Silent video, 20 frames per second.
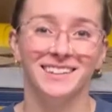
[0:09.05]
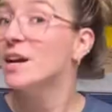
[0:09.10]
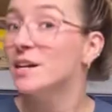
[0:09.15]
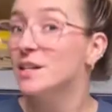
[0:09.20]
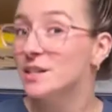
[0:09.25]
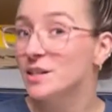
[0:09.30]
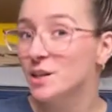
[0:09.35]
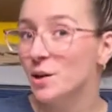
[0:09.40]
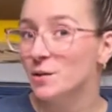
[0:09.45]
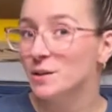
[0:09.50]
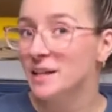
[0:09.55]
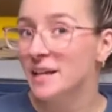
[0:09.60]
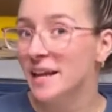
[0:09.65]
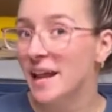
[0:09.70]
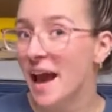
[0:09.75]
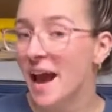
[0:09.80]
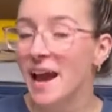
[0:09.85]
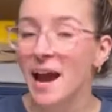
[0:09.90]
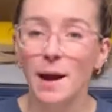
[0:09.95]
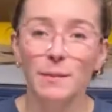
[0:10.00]
So
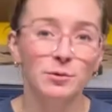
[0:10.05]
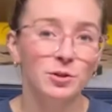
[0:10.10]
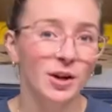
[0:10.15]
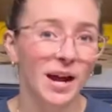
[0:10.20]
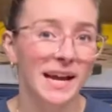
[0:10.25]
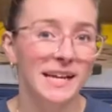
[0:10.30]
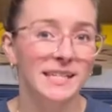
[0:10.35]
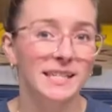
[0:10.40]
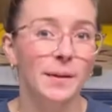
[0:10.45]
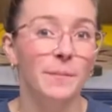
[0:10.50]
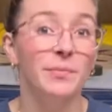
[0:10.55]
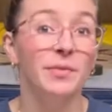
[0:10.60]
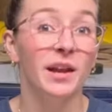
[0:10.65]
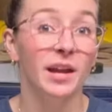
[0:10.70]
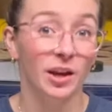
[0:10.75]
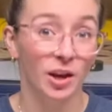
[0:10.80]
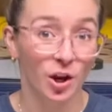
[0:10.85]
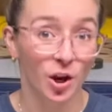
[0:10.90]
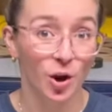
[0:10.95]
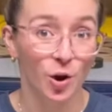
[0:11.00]
today I'm trying
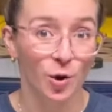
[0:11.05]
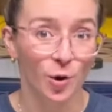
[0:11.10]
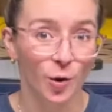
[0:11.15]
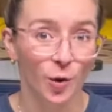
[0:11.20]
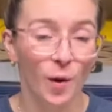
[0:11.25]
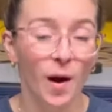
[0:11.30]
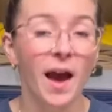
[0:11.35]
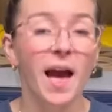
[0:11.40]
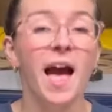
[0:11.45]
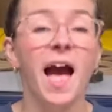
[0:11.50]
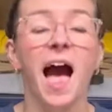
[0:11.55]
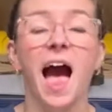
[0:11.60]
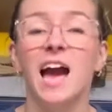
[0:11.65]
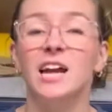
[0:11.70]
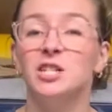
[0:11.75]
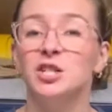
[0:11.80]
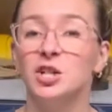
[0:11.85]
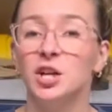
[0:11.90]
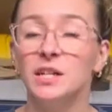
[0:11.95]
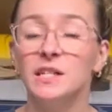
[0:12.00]
something new. I
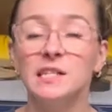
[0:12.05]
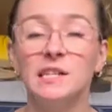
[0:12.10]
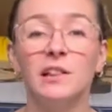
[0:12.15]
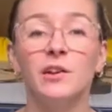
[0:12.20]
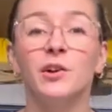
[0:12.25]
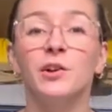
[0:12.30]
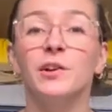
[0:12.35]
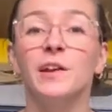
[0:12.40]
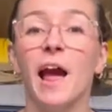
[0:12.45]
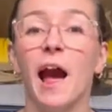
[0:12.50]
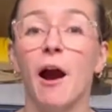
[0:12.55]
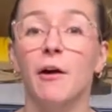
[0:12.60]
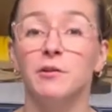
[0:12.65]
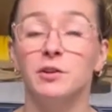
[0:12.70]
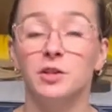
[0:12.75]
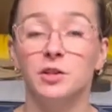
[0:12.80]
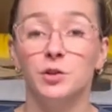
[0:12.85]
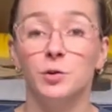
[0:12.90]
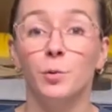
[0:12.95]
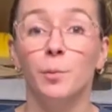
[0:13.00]
just learned how to
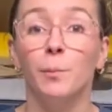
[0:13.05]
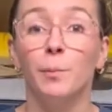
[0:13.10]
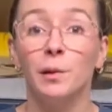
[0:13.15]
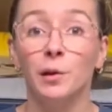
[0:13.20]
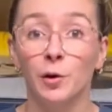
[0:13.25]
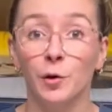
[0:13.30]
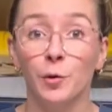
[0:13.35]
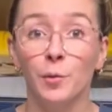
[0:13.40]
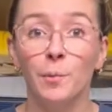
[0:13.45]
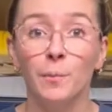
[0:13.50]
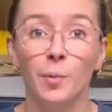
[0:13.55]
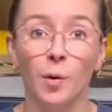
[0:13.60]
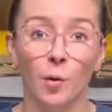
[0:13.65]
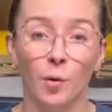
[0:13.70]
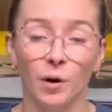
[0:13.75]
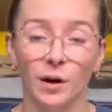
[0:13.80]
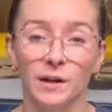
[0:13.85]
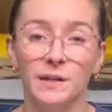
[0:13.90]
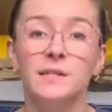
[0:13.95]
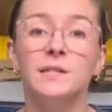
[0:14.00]
do bloom
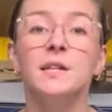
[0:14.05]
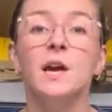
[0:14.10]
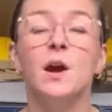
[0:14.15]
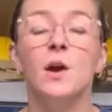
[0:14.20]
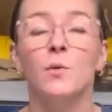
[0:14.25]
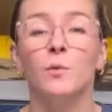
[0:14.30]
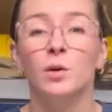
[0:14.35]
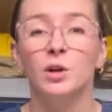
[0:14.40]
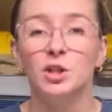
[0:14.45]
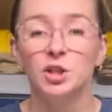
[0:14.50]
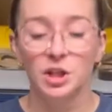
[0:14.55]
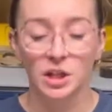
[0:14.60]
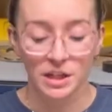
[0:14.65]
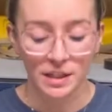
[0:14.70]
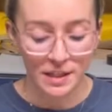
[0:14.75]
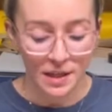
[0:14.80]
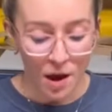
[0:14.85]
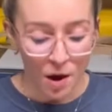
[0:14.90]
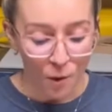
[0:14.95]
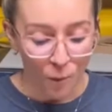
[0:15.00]
pours, which
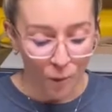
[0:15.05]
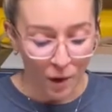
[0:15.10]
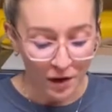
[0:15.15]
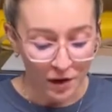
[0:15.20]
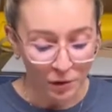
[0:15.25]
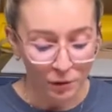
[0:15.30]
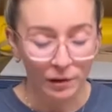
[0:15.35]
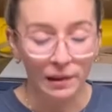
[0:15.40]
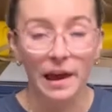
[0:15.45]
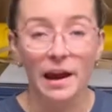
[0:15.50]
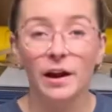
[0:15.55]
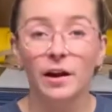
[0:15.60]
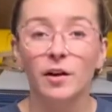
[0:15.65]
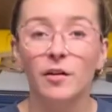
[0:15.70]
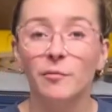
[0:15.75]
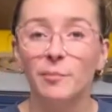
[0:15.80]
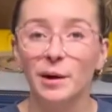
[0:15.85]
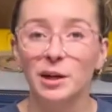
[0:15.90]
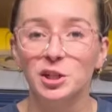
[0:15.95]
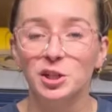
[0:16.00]
is when you layer a
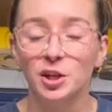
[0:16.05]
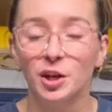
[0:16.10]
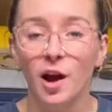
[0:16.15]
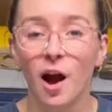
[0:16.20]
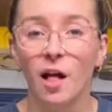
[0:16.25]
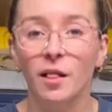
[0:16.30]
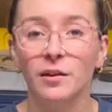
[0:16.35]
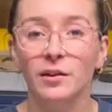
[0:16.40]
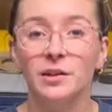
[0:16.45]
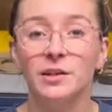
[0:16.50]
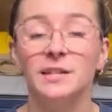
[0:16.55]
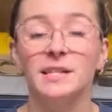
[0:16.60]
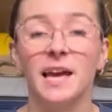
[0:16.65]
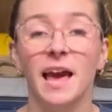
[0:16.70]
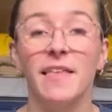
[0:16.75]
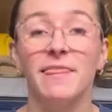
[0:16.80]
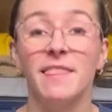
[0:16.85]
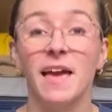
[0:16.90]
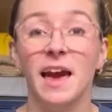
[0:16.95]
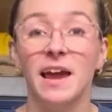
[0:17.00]
bunch of colors
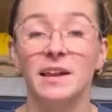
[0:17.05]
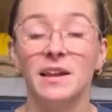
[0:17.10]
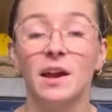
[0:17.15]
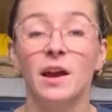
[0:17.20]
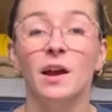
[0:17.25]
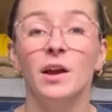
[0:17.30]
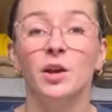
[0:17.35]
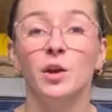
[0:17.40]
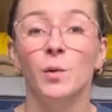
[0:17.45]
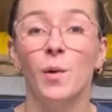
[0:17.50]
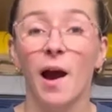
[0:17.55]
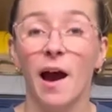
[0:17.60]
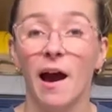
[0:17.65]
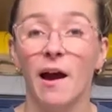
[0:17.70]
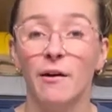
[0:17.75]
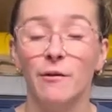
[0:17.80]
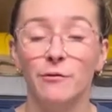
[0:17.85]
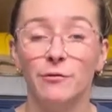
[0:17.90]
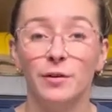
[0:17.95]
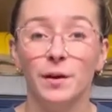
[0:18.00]
and then you
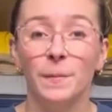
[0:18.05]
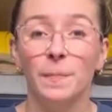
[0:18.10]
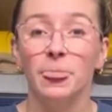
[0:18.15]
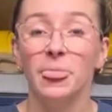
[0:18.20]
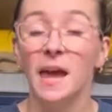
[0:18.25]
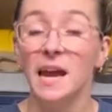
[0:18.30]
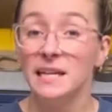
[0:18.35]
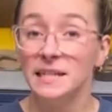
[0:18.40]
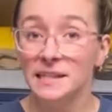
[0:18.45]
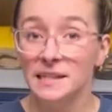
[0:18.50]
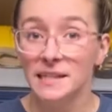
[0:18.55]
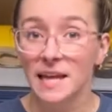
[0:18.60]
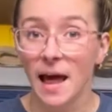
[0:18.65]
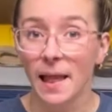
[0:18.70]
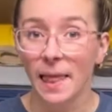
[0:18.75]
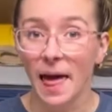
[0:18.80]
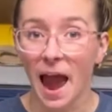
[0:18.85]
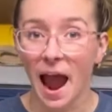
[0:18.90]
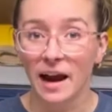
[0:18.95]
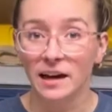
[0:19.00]
have a cell
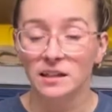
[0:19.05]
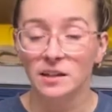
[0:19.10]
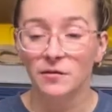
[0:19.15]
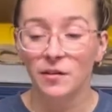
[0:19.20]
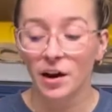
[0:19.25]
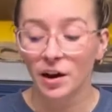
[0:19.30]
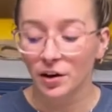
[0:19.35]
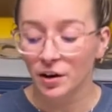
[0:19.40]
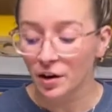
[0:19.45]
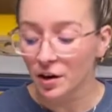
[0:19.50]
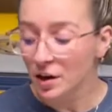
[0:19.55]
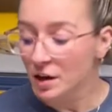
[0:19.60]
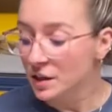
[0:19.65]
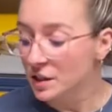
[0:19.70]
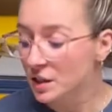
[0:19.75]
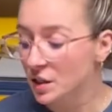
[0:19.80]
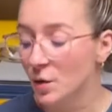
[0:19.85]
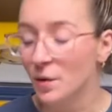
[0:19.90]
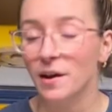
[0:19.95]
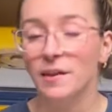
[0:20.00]
activator.
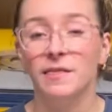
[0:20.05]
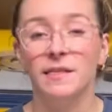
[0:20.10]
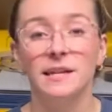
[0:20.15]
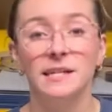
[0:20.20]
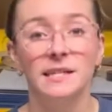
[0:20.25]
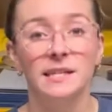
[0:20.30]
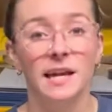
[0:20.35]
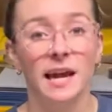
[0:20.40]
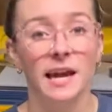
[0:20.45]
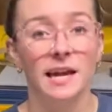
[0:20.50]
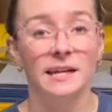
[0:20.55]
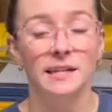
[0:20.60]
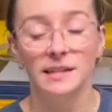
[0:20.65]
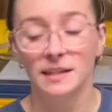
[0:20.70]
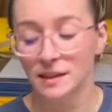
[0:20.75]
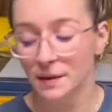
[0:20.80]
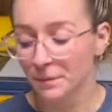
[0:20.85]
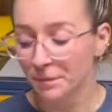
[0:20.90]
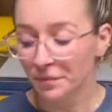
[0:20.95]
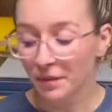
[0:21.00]
So in this
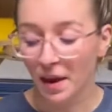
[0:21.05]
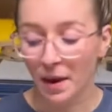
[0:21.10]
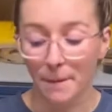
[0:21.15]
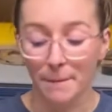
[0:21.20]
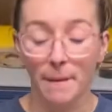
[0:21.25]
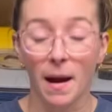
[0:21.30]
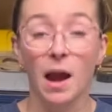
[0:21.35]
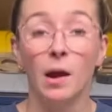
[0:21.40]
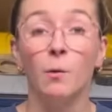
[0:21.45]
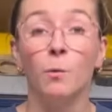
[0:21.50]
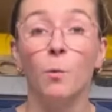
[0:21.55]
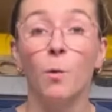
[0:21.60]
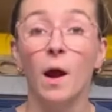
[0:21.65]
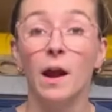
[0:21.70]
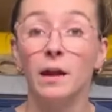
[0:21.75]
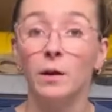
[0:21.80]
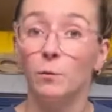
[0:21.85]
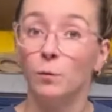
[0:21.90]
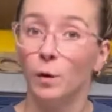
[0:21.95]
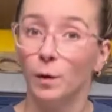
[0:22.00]
case, my
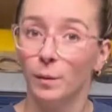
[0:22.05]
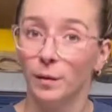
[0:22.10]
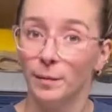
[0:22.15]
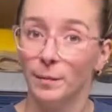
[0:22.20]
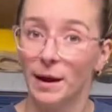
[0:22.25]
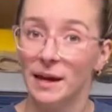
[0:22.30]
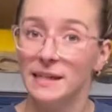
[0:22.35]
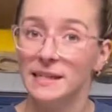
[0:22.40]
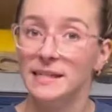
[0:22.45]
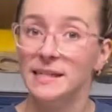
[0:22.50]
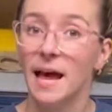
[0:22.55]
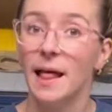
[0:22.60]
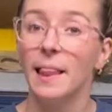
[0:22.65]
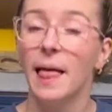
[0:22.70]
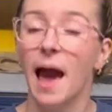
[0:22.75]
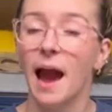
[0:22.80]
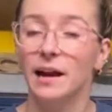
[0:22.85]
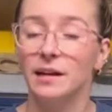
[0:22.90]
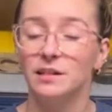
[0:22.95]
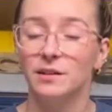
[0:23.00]
white will be my cell
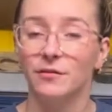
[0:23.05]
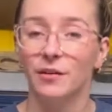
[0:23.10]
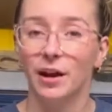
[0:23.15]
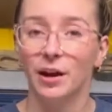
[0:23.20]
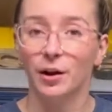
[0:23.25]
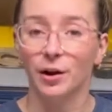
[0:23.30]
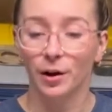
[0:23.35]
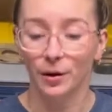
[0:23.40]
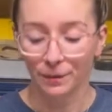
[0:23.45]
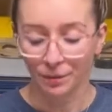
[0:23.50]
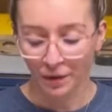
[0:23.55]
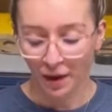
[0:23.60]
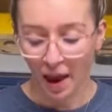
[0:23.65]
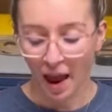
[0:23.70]
activator.